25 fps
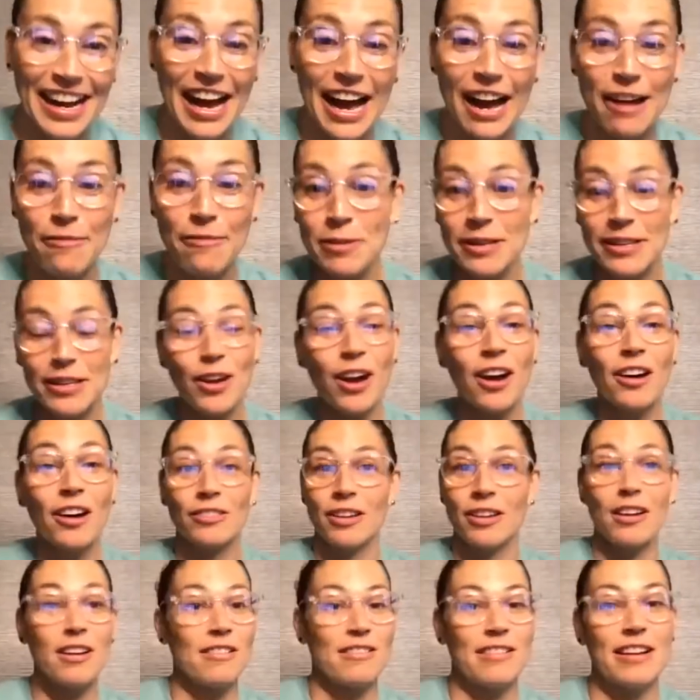I've been no.
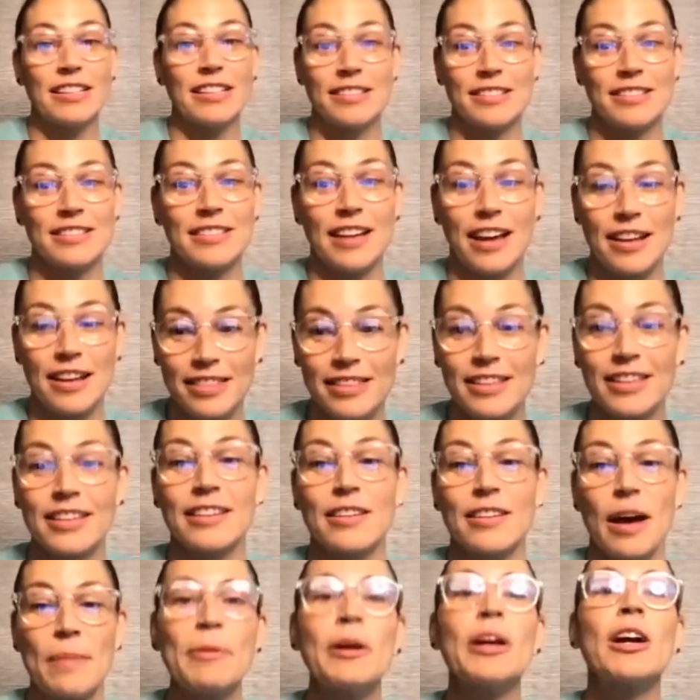I
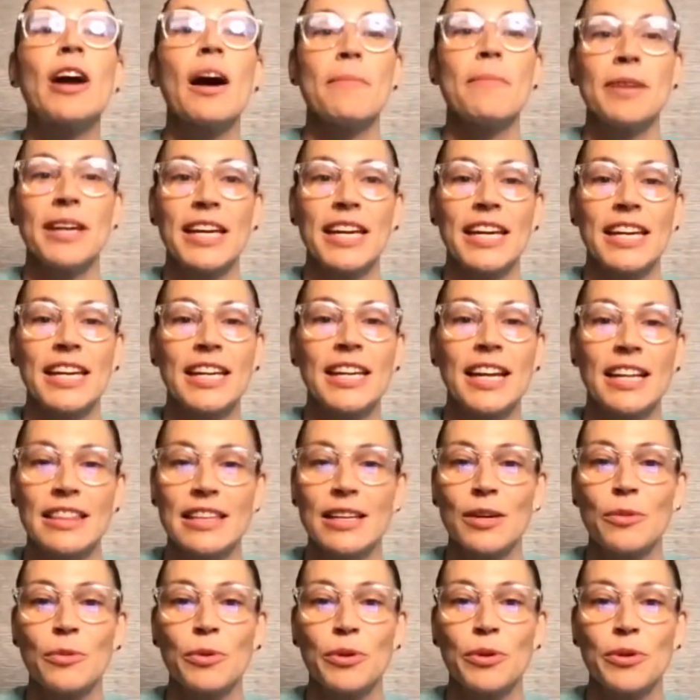mean, coming in, I
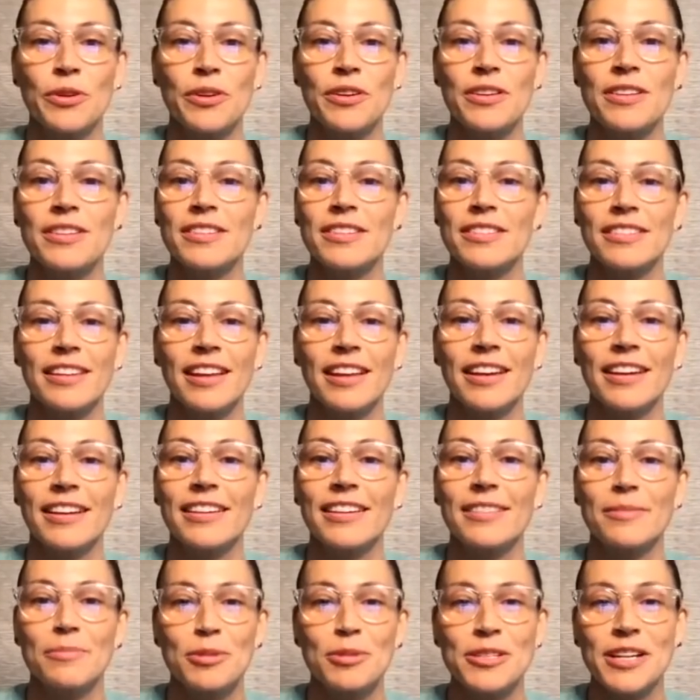think we were like
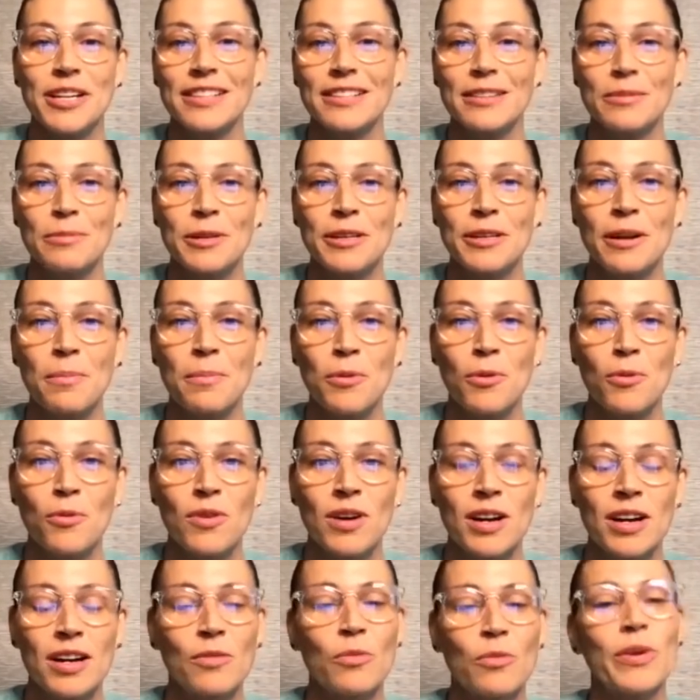projected to be number
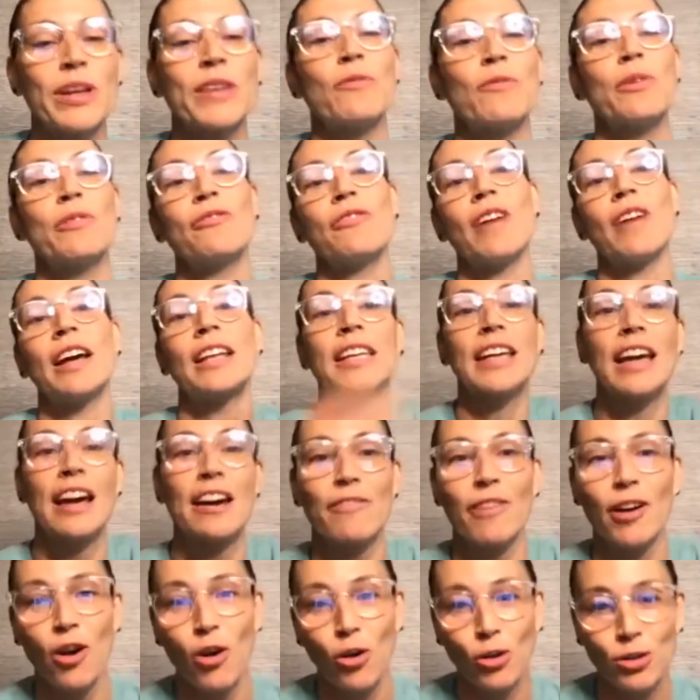one. We finally have
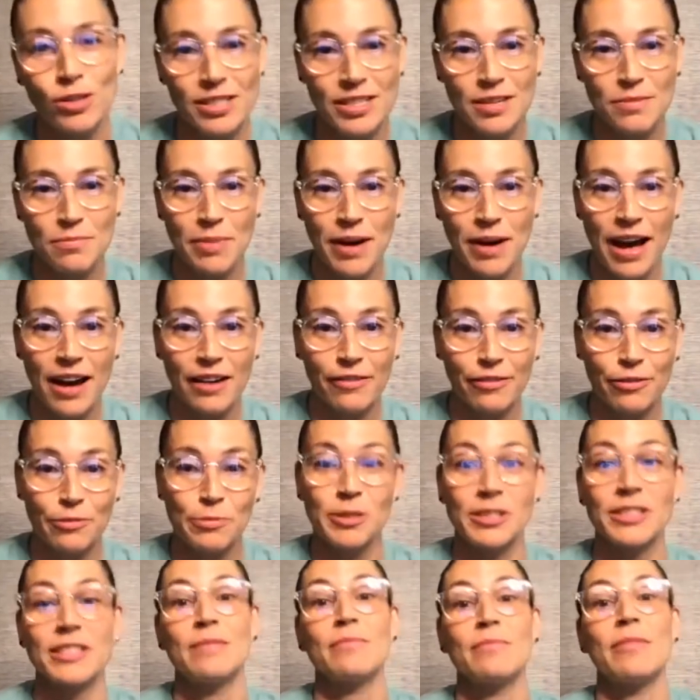our whole team back from a
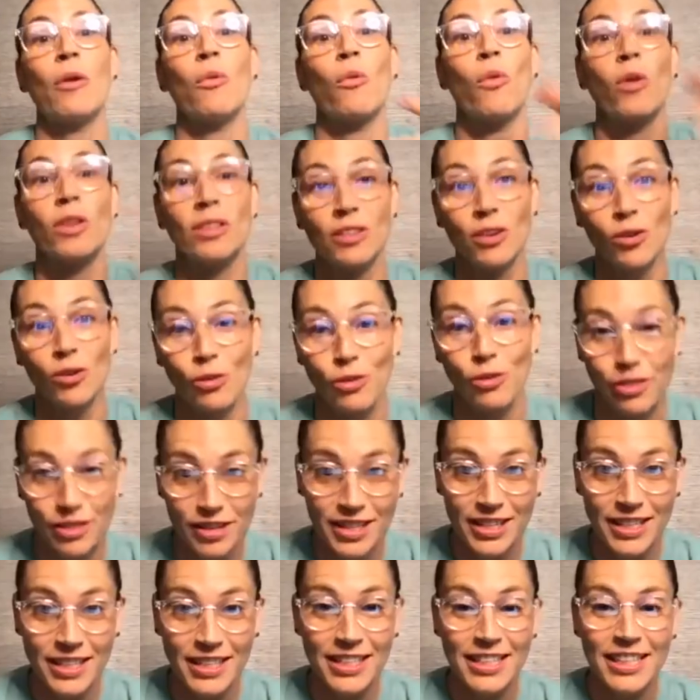team that won the whole
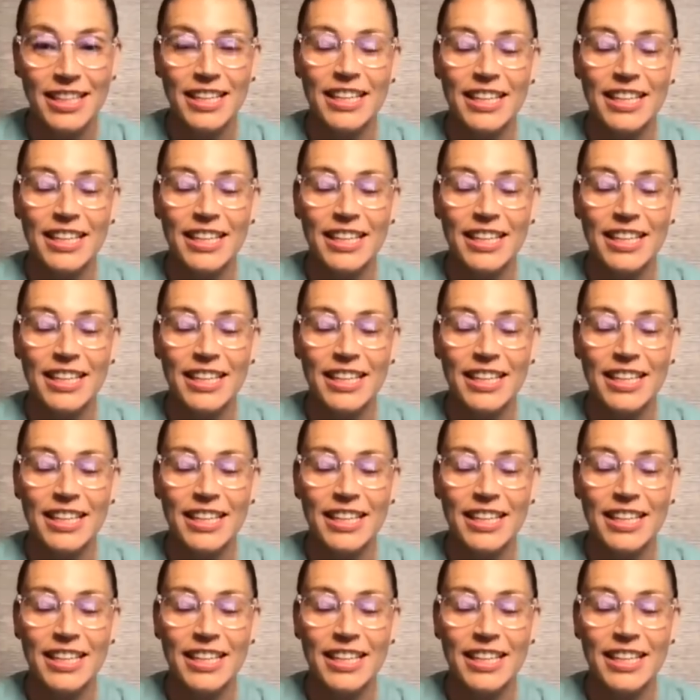thing.